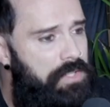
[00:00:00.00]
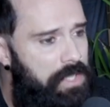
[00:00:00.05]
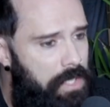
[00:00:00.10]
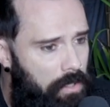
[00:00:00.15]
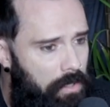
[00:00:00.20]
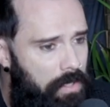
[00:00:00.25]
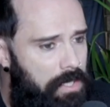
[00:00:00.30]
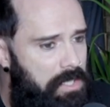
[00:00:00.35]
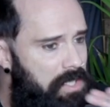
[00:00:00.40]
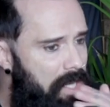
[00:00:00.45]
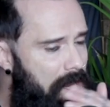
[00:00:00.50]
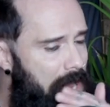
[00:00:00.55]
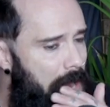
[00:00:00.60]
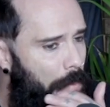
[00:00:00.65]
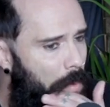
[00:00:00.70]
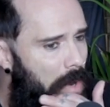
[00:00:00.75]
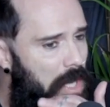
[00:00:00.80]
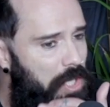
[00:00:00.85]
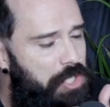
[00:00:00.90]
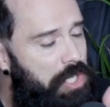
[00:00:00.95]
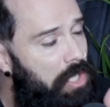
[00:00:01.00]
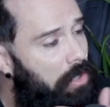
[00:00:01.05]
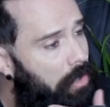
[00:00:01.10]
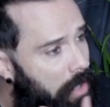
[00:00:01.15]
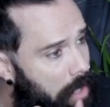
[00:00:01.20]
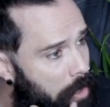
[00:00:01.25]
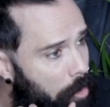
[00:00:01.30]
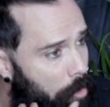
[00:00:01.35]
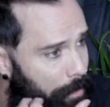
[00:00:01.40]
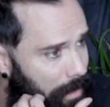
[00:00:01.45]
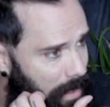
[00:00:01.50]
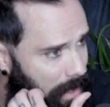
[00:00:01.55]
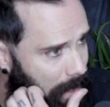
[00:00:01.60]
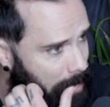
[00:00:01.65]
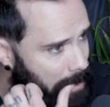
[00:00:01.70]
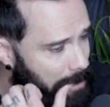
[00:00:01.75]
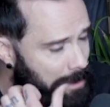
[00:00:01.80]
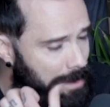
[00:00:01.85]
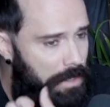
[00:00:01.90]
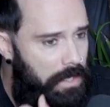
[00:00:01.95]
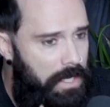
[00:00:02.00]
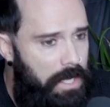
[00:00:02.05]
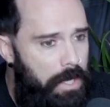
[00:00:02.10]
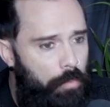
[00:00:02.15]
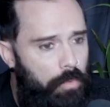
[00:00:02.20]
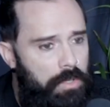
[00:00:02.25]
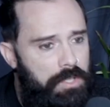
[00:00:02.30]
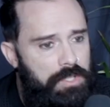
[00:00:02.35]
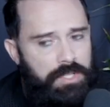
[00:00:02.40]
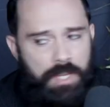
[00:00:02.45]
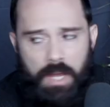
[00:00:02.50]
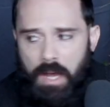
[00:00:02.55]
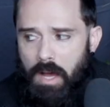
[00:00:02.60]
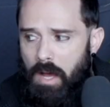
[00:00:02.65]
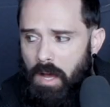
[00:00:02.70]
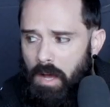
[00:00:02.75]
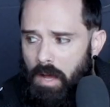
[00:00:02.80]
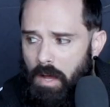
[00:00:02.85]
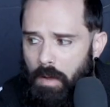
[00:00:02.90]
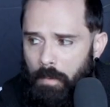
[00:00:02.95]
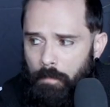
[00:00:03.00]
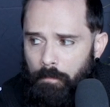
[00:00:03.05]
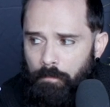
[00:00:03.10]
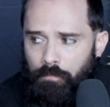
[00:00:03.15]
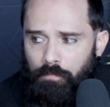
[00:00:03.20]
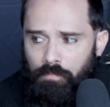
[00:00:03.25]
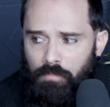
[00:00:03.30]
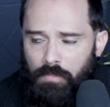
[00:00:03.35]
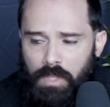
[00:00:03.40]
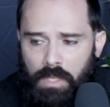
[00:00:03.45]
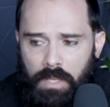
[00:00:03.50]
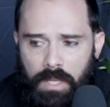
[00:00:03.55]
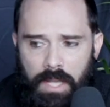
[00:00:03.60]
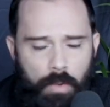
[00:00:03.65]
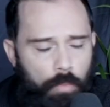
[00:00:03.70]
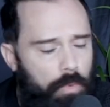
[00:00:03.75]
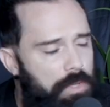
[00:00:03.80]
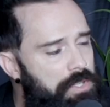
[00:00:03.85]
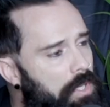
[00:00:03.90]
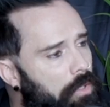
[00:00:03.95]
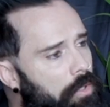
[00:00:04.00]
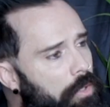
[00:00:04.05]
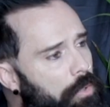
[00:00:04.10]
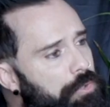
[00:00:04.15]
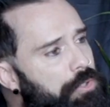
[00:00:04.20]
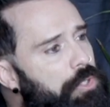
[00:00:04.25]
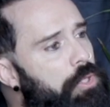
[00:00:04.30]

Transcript: series. Yeah, I watched a little bit. Okay. It was. Um, it was a little